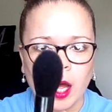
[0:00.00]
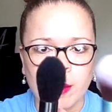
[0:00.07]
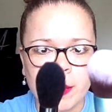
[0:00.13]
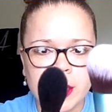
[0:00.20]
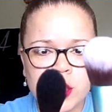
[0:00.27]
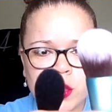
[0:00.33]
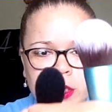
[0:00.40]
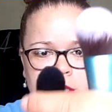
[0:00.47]

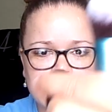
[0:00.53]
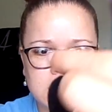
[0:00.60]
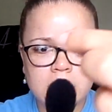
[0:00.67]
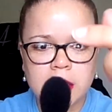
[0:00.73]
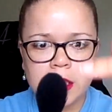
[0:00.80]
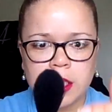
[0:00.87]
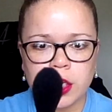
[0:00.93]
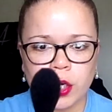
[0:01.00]
And you can
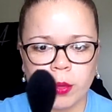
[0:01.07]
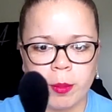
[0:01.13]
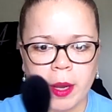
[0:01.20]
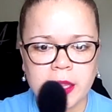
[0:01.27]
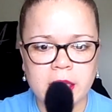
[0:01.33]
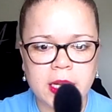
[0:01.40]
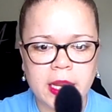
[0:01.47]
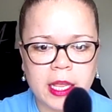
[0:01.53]
see here by
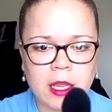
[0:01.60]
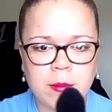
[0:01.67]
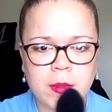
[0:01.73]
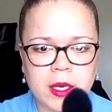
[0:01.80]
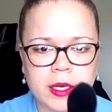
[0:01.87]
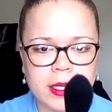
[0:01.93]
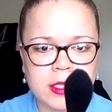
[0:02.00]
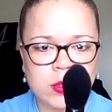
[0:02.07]
the name
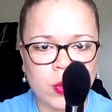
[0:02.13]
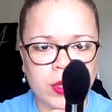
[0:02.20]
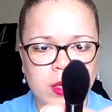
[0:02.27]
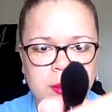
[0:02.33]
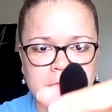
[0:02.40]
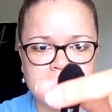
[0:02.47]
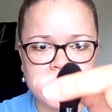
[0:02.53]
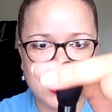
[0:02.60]
that it is going to
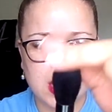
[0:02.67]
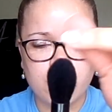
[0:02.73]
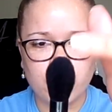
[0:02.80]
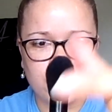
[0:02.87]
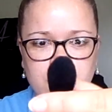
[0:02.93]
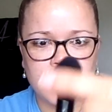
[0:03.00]
be tapered